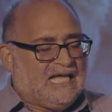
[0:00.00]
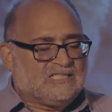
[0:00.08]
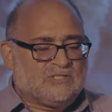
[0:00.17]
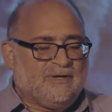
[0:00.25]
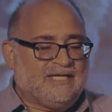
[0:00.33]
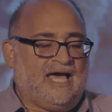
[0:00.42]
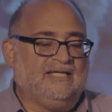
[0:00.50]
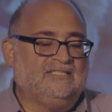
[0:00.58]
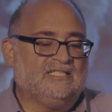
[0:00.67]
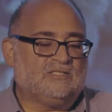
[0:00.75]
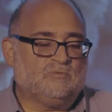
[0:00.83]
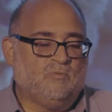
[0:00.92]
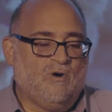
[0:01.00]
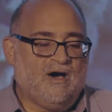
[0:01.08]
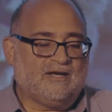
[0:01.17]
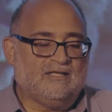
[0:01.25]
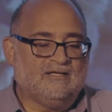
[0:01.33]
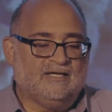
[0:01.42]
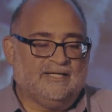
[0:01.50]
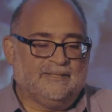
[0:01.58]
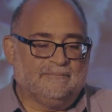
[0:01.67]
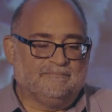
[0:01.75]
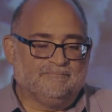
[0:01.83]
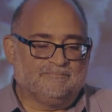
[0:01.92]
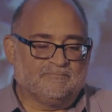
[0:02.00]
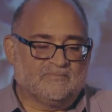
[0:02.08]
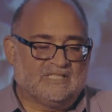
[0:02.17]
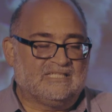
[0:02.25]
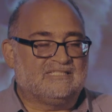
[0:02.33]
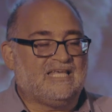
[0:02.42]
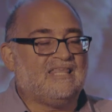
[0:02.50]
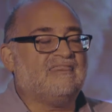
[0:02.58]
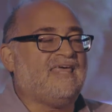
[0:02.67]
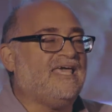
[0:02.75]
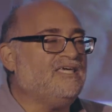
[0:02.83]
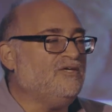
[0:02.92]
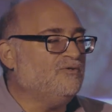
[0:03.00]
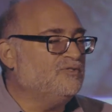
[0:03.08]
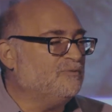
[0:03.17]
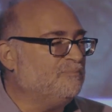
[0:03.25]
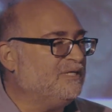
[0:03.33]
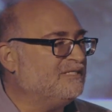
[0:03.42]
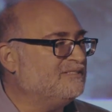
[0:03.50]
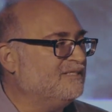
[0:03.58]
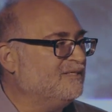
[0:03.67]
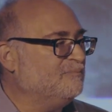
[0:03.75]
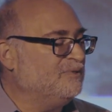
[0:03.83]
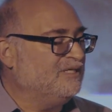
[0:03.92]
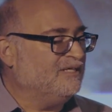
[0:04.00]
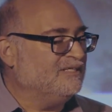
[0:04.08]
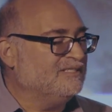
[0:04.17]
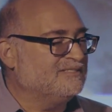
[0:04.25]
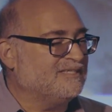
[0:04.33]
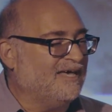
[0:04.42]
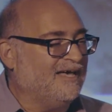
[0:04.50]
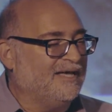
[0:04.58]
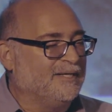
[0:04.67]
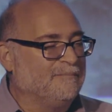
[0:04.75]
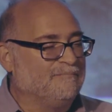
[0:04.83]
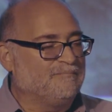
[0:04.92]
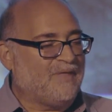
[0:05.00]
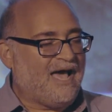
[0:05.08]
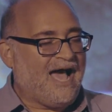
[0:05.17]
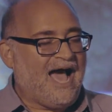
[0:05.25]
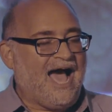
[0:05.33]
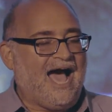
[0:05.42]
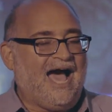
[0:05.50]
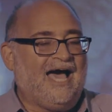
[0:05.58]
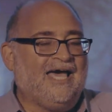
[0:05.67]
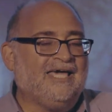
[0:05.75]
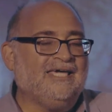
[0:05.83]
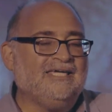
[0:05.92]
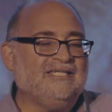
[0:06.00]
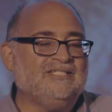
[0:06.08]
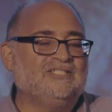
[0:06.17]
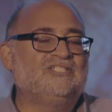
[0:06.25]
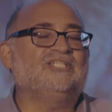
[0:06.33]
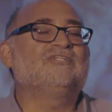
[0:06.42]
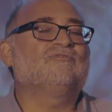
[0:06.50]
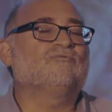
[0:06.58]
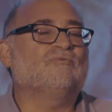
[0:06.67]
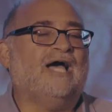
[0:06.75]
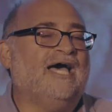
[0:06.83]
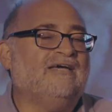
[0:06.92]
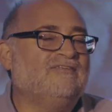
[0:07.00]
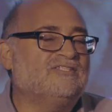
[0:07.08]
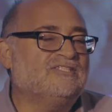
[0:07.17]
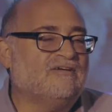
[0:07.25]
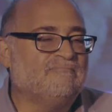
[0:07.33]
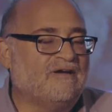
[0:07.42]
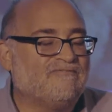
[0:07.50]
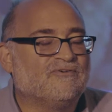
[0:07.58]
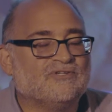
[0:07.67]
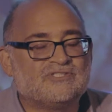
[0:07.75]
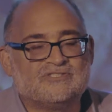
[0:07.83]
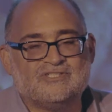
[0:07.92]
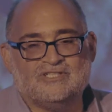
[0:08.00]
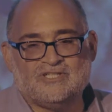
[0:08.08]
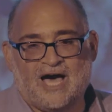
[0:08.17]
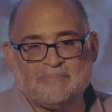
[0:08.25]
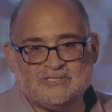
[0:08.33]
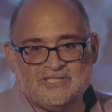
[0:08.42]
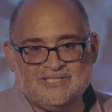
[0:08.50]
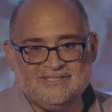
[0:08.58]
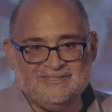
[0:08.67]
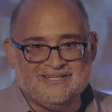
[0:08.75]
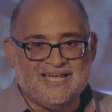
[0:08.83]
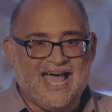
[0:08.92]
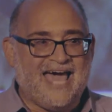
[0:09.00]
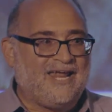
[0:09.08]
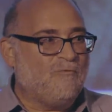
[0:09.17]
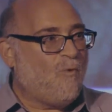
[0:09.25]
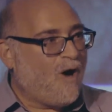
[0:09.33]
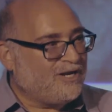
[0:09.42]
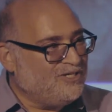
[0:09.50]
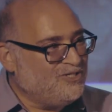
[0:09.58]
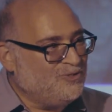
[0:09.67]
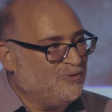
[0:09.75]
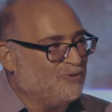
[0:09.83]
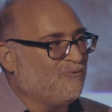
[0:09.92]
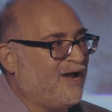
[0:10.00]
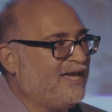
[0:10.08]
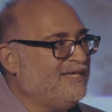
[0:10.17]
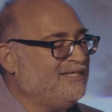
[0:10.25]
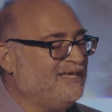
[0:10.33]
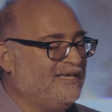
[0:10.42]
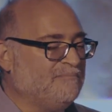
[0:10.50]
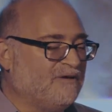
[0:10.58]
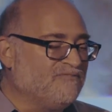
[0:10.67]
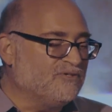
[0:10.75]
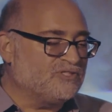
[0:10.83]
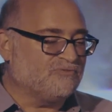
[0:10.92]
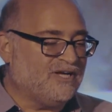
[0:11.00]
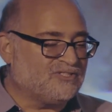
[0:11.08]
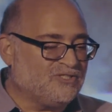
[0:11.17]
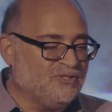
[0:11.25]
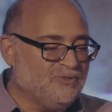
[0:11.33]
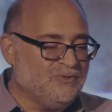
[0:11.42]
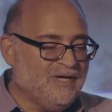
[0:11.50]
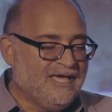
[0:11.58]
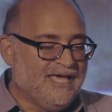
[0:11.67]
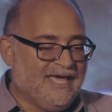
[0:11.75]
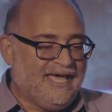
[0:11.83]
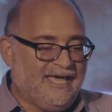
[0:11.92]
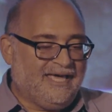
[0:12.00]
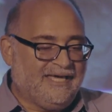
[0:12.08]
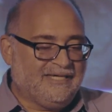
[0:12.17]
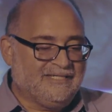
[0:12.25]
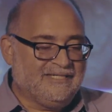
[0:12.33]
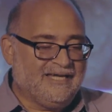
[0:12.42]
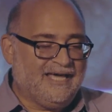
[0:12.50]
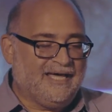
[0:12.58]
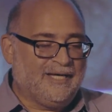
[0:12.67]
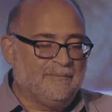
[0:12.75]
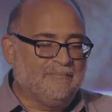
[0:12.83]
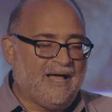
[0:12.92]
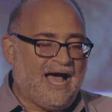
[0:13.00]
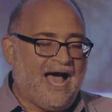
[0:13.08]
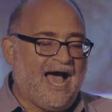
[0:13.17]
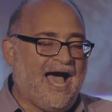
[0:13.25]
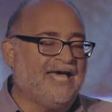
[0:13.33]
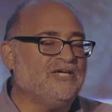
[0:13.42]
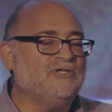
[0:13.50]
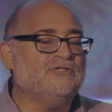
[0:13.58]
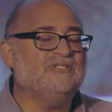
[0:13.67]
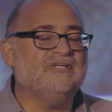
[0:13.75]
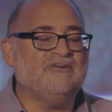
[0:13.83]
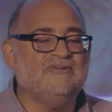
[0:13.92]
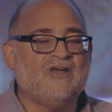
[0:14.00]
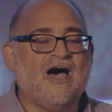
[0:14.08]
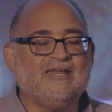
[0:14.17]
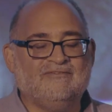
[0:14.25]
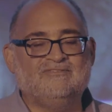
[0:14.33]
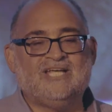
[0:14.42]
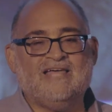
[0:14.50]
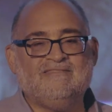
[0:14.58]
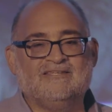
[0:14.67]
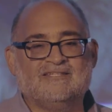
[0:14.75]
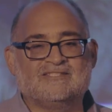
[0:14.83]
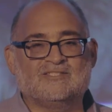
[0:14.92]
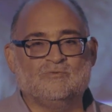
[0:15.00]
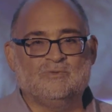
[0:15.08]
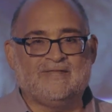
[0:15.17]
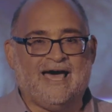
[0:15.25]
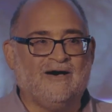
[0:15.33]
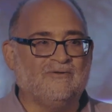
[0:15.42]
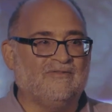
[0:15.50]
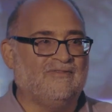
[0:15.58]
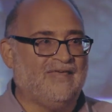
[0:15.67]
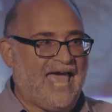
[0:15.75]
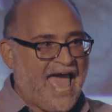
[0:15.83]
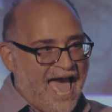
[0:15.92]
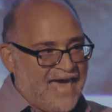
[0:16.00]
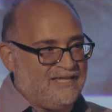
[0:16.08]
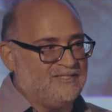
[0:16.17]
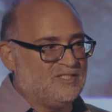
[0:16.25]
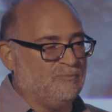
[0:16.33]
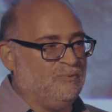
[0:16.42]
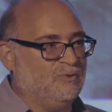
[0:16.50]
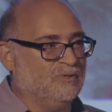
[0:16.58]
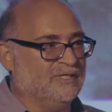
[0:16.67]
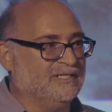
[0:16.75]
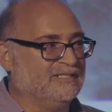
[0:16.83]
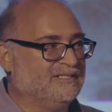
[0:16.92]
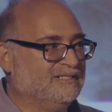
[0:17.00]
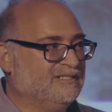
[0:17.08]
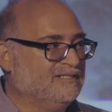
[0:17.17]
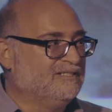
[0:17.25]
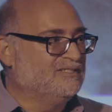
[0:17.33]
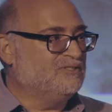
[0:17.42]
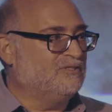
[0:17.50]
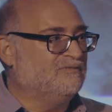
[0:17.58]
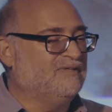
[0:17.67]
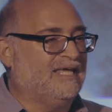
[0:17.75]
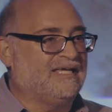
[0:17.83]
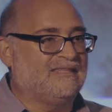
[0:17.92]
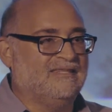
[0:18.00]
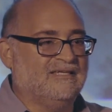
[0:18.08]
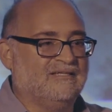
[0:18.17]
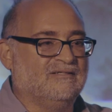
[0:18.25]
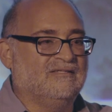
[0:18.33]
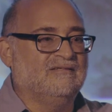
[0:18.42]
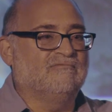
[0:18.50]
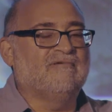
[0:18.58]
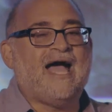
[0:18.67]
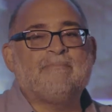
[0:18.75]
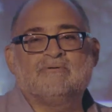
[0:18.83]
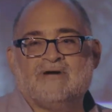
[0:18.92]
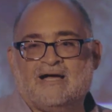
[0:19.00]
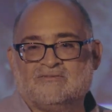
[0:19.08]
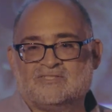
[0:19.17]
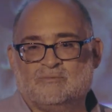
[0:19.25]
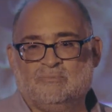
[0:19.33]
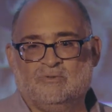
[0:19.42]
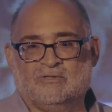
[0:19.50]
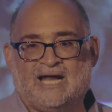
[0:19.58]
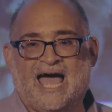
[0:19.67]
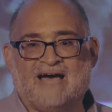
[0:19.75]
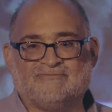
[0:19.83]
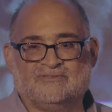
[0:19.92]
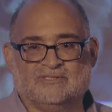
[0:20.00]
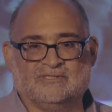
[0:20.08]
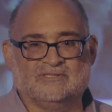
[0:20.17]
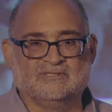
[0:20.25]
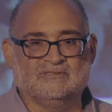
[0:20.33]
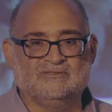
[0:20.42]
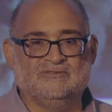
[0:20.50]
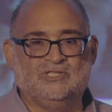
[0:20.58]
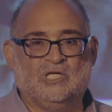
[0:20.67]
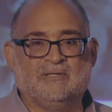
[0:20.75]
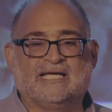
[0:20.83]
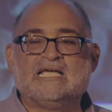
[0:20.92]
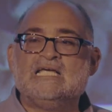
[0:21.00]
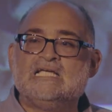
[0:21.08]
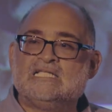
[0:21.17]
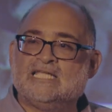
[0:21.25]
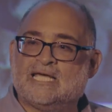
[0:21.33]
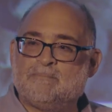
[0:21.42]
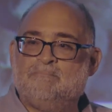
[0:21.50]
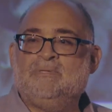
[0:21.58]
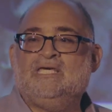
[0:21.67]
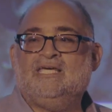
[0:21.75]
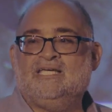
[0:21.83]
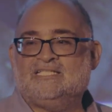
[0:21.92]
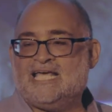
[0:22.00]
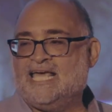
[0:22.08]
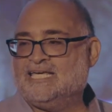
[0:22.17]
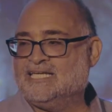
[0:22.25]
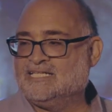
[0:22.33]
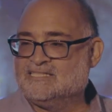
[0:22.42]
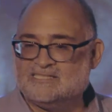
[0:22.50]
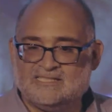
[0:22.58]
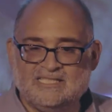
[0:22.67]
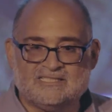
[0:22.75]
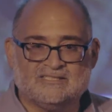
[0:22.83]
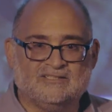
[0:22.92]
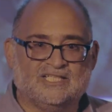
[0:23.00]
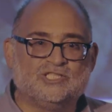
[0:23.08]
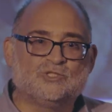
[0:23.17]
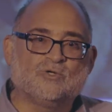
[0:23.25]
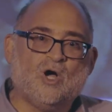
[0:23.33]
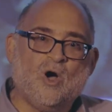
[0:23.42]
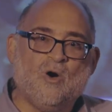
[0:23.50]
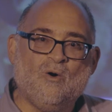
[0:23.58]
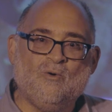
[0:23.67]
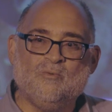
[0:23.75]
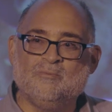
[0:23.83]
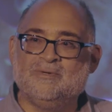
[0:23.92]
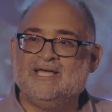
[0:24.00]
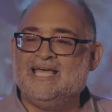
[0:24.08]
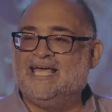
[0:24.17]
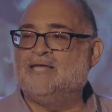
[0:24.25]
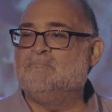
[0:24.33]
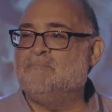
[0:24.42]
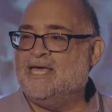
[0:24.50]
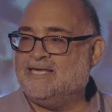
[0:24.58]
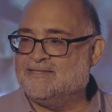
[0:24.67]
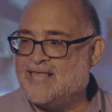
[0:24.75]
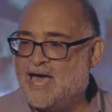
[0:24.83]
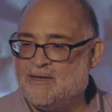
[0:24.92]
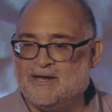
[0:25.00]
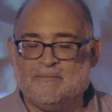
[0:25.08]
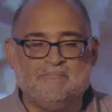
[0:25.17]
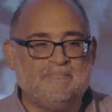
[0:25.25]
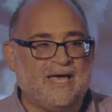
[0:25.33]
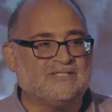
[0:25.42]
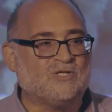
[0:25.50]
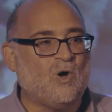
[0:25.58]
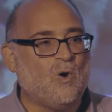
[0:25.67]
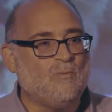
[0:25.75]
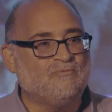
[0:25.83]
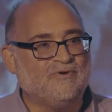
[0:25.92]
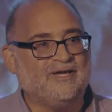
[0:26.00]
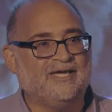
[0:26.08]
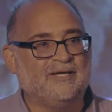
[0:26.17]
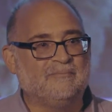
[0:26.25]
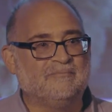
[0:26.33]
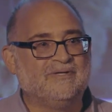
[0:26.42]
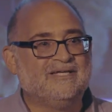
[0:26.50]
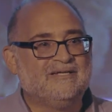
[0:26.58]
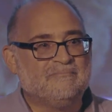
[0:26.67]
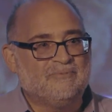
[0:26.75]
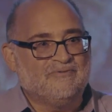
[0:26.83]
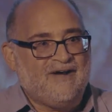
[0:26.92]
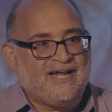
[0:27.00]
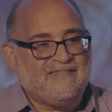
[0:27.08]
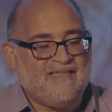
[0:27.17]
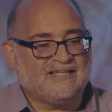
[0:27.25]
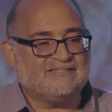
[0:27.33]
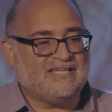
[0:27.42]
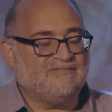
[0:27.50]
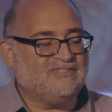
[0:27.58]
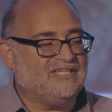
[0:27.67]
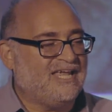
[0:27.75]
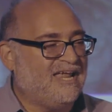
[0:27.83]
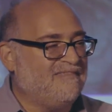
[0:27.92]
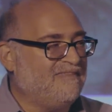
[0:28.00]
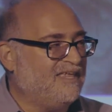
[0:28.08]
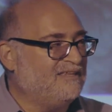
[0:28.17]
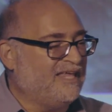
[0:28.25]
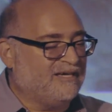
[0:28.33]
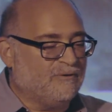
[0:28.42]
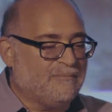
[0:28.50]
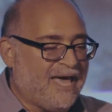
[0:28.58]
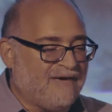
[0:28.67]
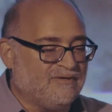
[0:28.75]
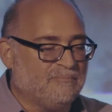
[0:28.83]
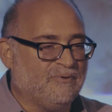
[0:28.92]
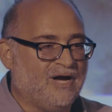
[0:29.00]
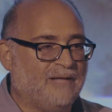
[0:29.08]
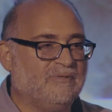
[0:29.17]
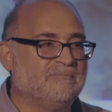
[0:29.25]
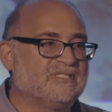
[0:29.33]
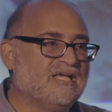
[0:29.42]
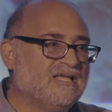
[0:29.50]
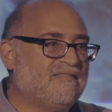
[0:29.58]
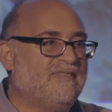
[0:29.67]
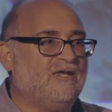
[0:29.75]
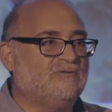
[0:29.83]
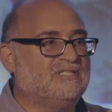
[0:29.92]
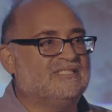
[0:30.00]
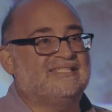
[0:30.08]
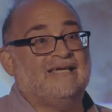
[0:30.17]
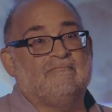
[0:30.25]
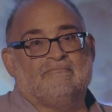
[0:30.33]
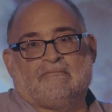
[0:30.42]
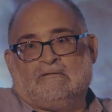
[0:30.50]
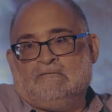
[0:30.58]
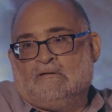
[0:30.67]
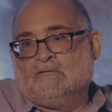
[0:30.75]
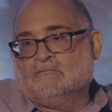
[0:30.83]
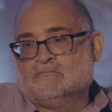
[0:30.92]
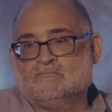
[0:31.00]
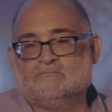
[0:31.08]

so I, I just want to um, say thank you to Pixie because um, I didn't, I, this is my first adoption, and I wanted to do it right, my first rescue, and um, I couldn't not have done this without the added support, sort of like the, the wraparound support after. You know, like, like B taking Cecil into her home and making that a best home for him, providing that safety net, and then like when I'm having problems, they don't just say, you mm, know,